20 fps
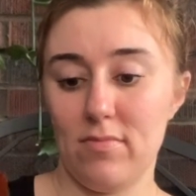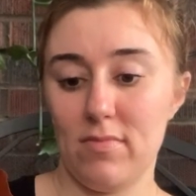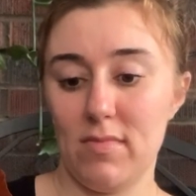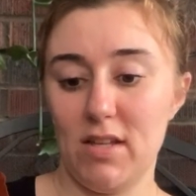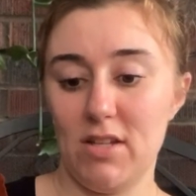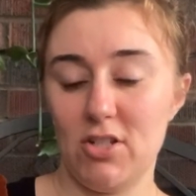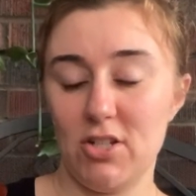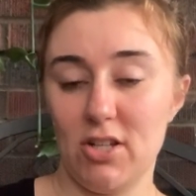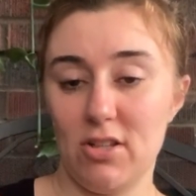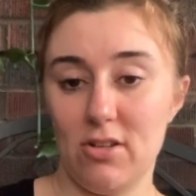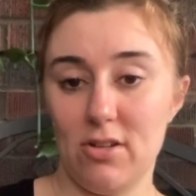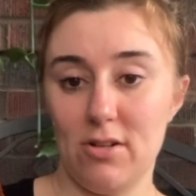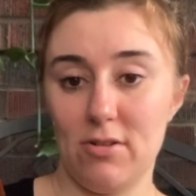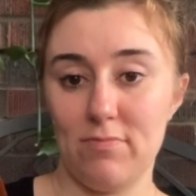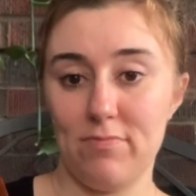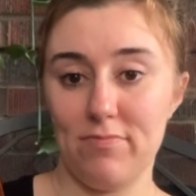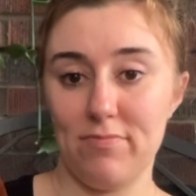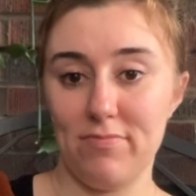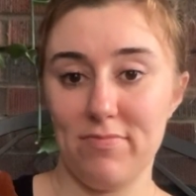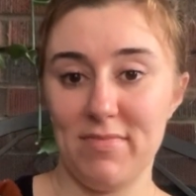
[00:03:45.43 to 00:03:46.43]
each other.
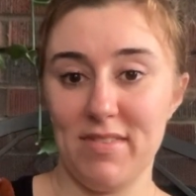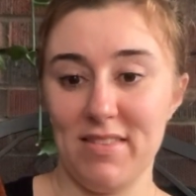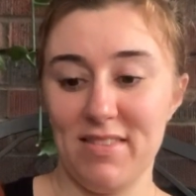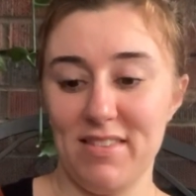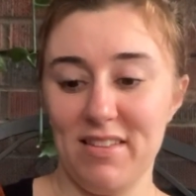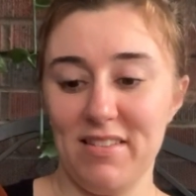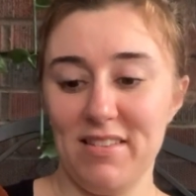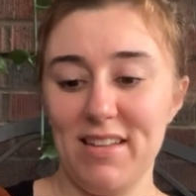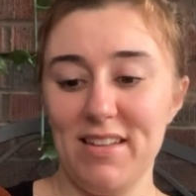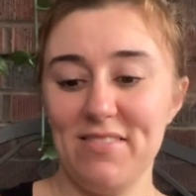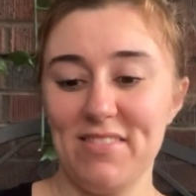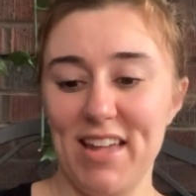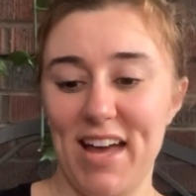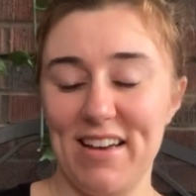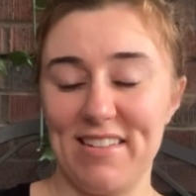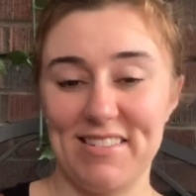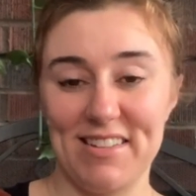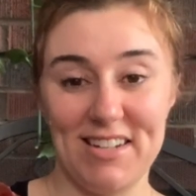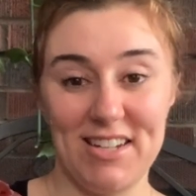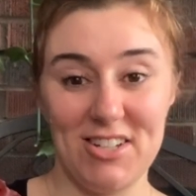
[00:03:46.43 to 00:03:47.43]
The leaves
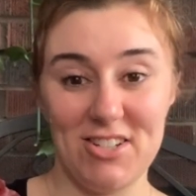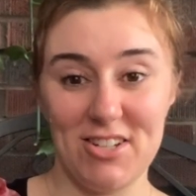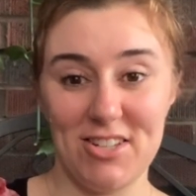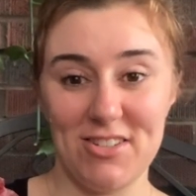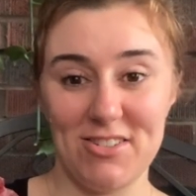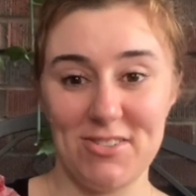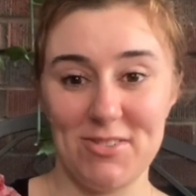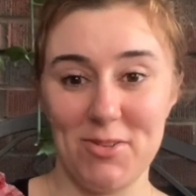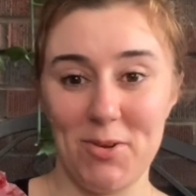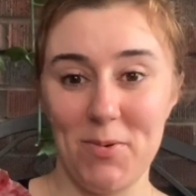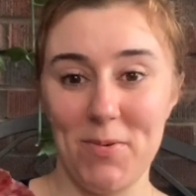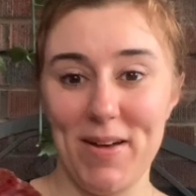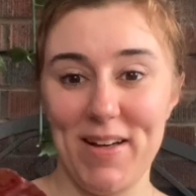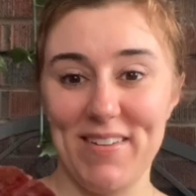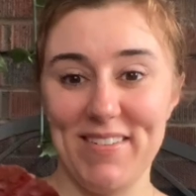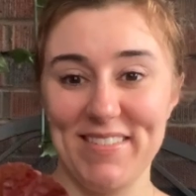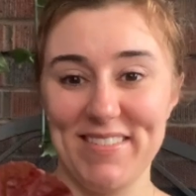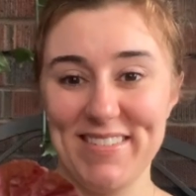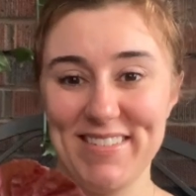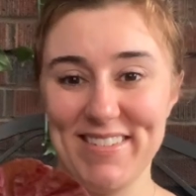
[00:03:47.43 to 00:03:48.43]
accent each other so
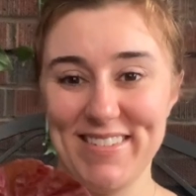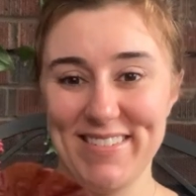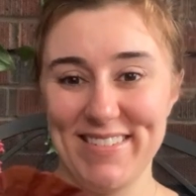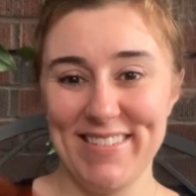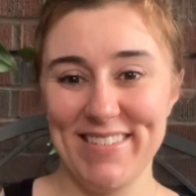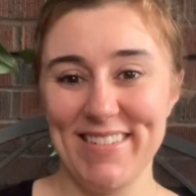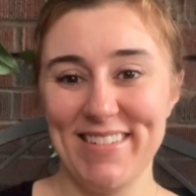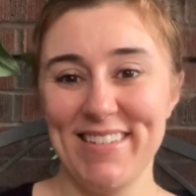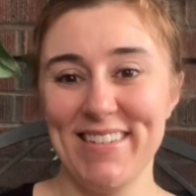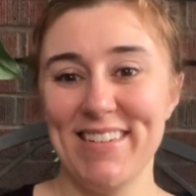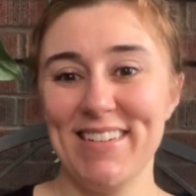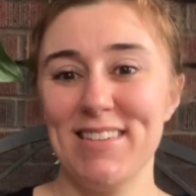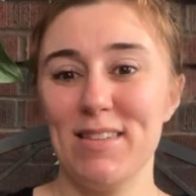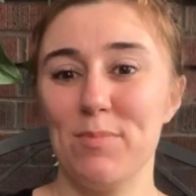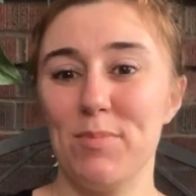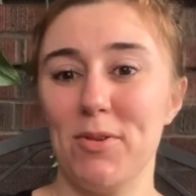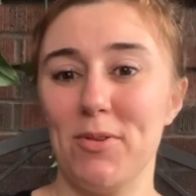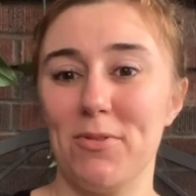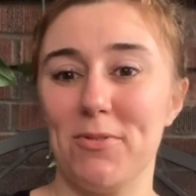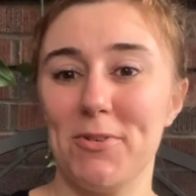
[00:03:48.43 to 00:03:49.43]
well.
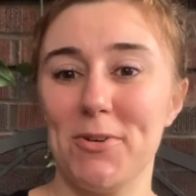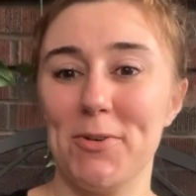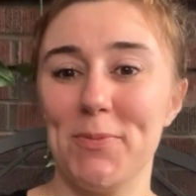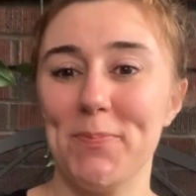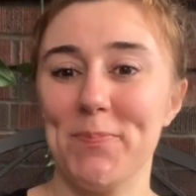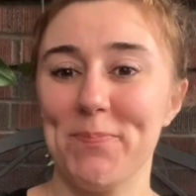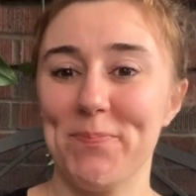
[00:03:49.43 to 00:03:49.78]
Beautiful.